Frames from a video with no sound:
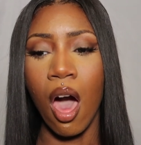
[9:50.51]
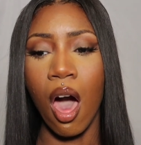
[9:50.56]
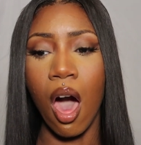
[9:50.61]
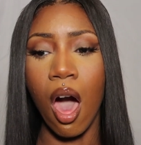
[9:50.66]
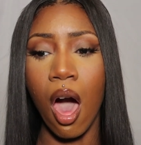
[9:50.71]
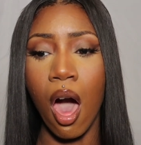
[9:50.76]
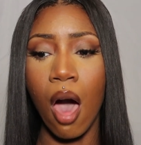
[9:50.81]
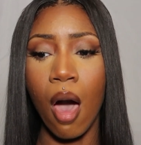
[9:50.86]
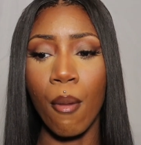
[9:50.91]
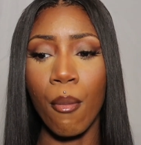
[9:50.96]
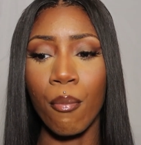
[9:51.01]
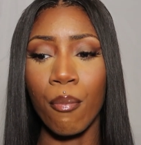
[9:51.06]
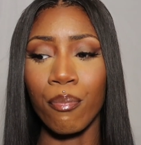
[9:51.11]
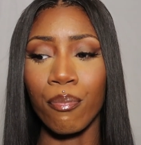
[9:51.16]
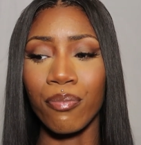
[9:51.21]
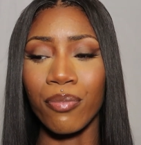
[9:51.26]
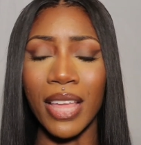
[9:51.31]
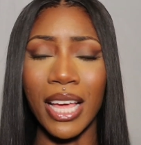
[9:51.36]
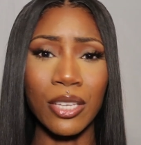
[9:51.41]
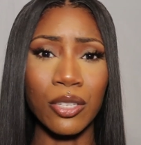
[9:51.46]

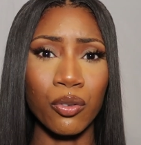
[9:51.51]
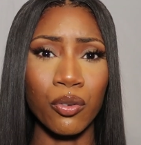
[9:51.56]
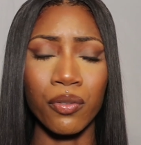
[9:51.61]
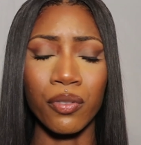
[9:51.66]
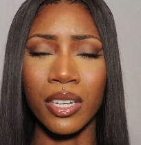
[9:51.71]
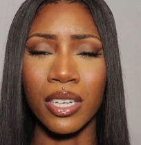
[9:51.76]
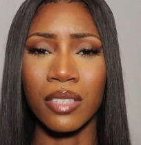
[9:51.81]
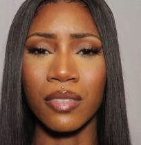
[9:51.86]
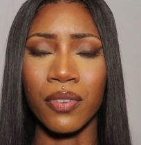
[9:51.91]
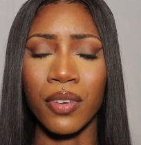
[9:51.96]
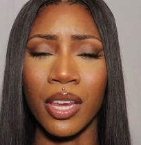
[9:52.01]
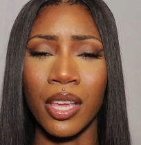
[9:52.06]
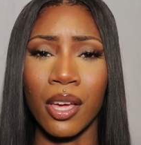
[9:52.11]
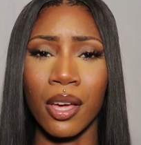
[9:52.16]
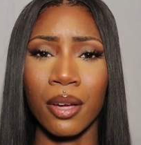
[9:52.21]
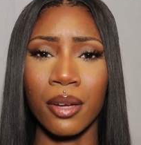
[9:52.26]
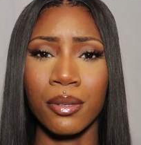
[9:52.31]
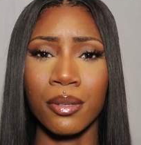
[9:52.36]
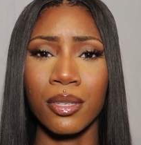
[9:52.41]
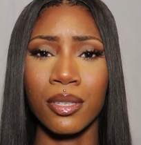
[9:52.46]
That's all for this
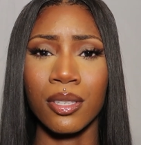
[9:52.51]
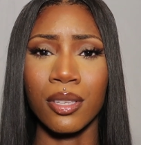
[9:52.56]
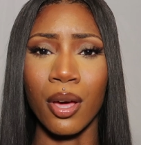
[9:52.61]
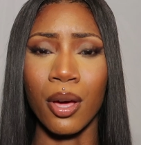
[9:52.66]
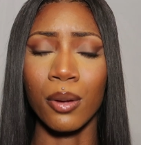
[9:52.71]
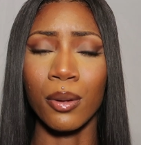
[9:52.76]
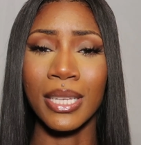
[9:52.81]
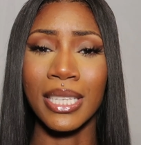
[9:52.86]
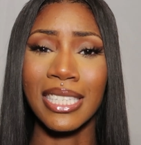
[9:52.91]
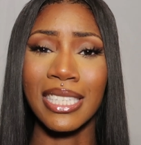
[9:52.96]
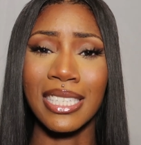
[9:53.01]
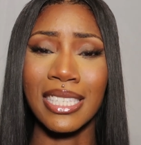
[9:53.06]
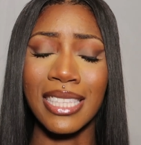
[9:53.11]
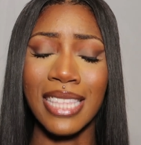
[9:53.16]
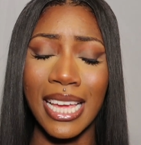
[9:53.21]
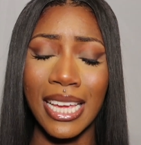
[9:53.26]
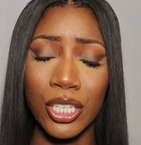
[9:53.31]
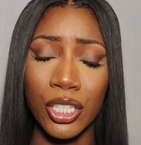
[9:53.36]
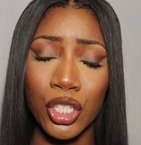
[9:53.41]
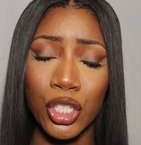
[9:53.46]
video, so
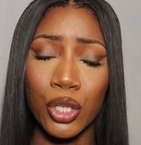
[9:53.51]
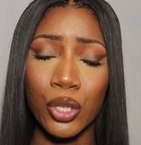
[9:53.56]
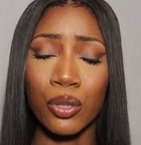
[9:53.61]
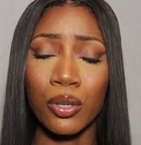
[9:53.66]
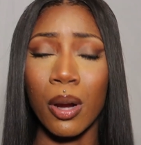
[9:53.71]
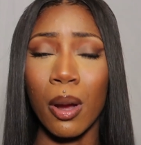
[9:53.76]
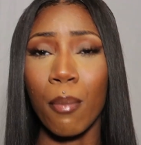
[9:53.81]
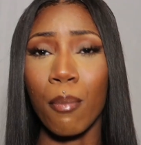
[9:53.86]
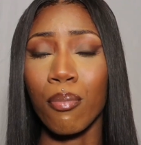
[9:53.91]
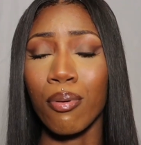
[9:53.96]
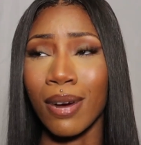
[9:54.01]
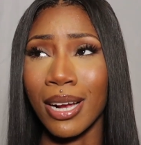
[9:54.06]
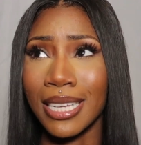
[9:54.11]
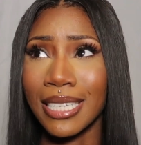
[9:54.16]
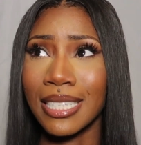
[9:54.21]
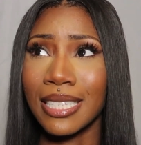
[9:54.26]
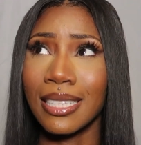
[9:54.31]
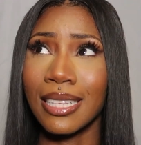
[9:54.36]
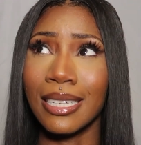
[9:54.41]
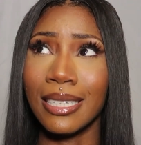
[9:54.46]
stay tuned,
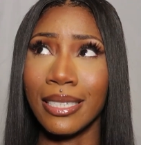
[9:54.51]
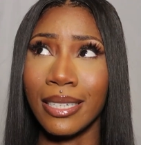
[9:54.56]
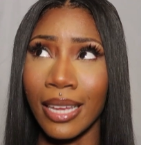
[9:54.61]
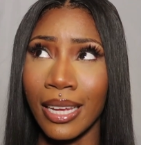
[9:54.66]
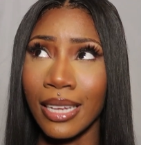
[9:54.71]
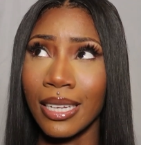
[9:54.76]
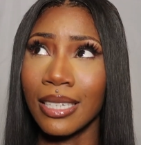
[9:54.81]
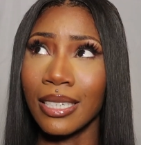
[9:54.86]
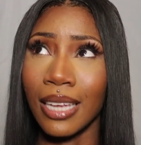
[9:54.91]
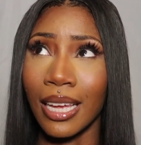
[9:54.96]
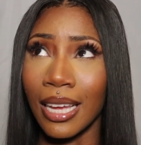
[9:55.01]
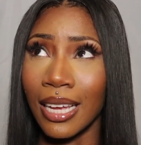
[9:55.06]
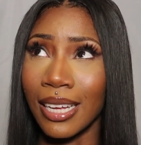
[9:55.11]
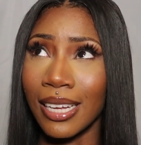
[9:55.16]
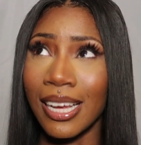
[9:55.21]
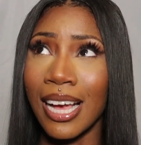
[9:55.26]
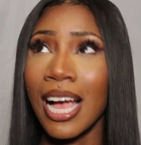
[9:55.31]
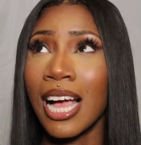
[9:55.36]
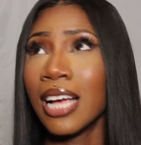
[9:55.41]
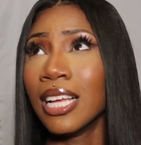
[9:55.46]
press the ding
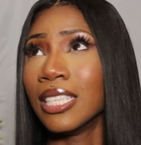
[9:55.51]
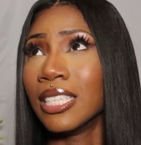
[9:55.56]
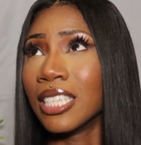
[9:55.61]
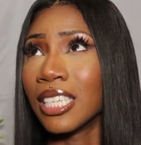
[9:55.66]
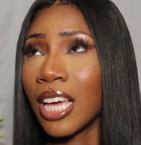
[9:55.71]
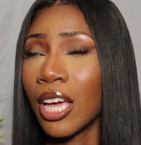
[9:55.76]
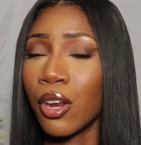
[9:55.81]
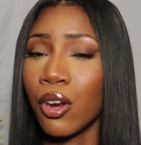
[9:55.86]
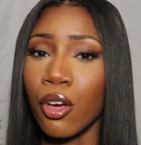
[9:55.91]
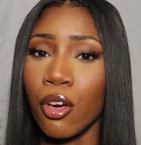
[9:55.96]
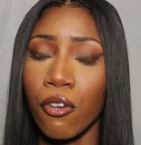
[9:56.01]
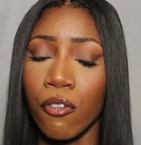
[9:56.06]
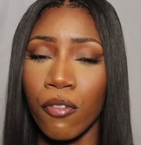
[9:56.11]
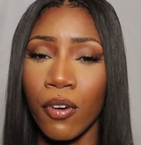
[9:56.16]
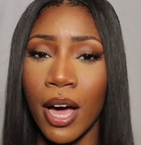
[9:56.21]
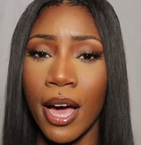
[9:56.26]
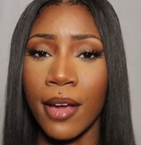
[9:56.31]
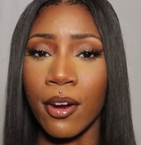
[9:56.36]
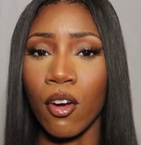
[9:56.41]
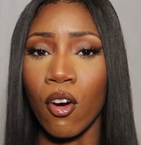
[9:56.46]
ding to get
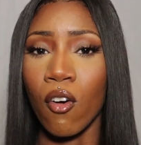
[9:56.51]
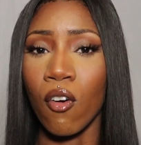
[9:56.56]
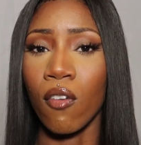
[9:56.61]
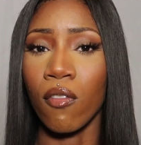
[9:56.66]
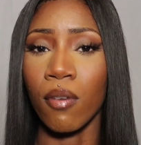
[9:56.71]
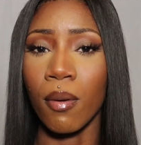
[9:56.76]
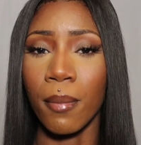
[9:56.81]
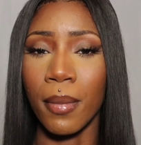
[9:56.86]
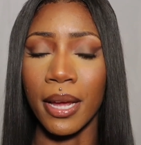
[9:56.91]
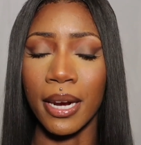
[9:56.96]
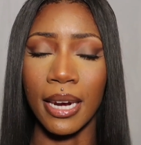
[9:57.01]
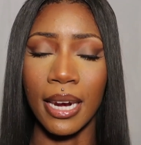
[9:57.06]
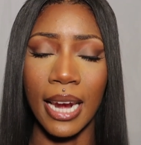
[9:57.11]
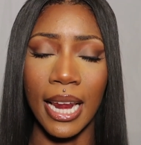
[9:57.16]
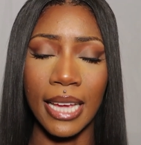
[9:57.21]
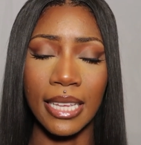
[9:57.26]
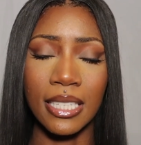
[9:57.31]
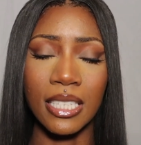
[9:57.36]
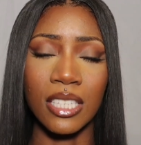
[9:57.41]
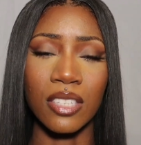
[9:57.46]
notified of my
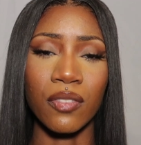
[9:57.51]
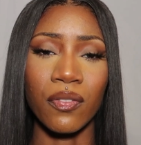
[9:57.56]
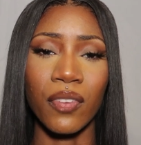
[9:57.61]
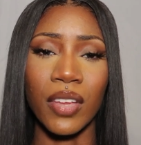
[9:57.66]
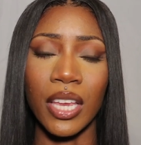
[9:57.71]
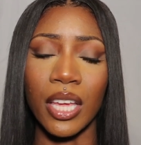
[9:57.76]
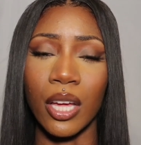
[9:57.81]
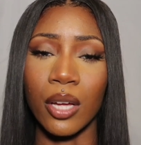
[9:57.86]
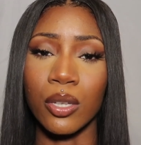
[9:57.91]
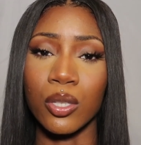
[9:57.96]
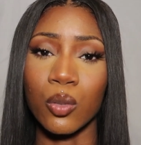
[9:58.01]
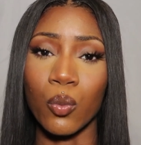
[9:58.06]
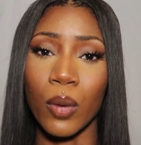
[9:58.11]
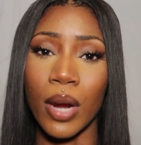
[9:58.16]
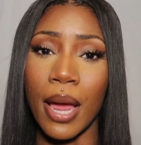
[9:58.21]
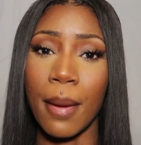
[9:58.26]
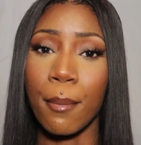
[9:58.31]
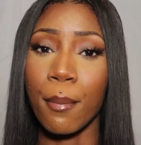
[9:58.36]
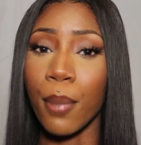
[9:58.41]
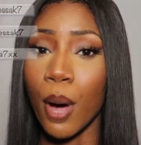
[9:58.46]
latest videos
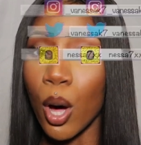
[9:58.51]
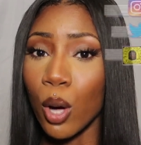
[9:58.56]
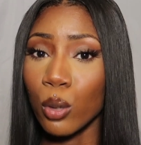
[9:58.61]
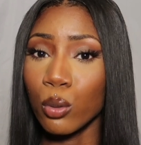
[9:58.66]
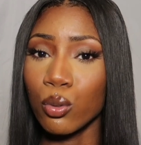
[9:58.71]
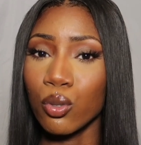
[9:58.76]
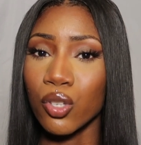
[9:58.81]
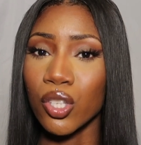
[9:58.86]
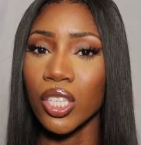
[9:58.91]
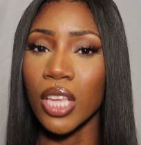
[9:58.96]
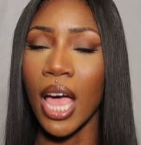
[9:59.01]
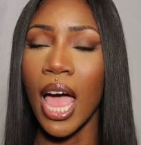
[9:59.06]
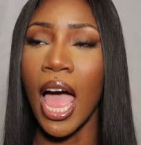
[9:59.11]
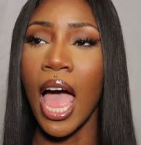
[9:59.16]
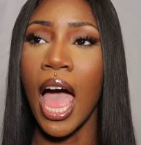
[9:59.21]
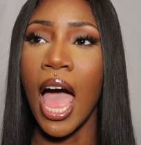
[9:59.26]
when I post,